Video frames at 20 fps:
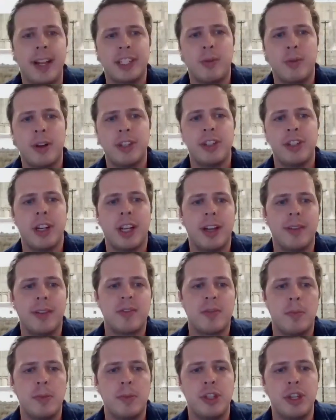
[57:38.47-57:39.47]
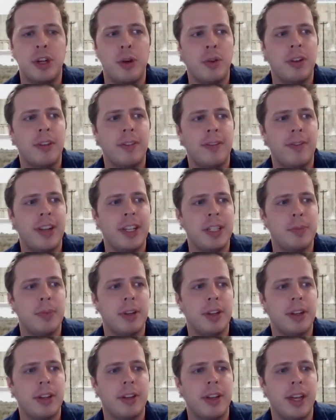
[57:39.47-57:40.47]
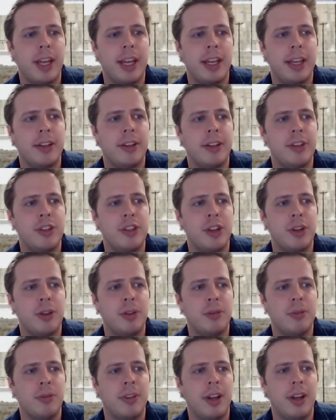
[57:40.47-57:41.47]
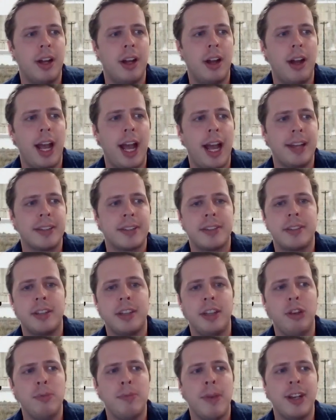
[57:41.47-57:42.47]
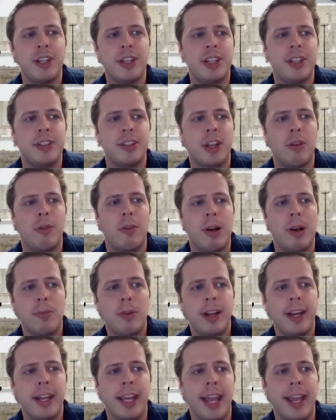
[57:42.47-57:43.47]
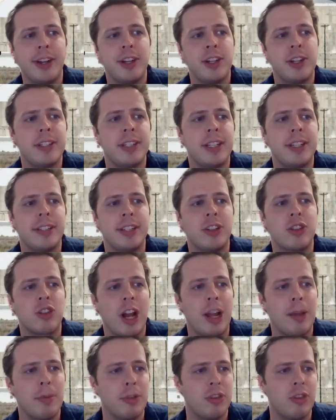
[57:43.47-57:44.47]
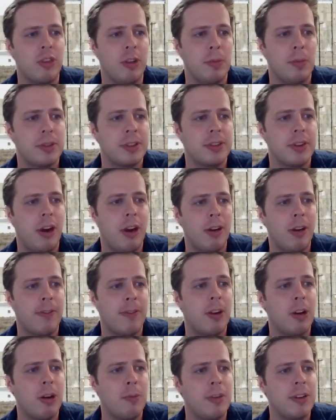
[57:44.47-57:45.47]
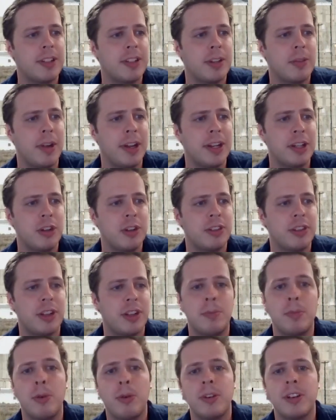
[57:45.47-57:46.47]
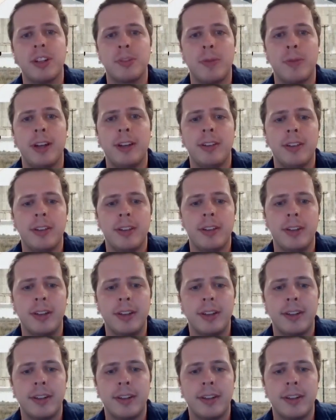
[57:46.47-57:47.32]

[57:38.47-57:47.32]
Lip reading: next question comes from Joan on Facebook, and Joan asks, you mentioned cooperating agencies and tribal groups. Are farmers and ranchers on board as well?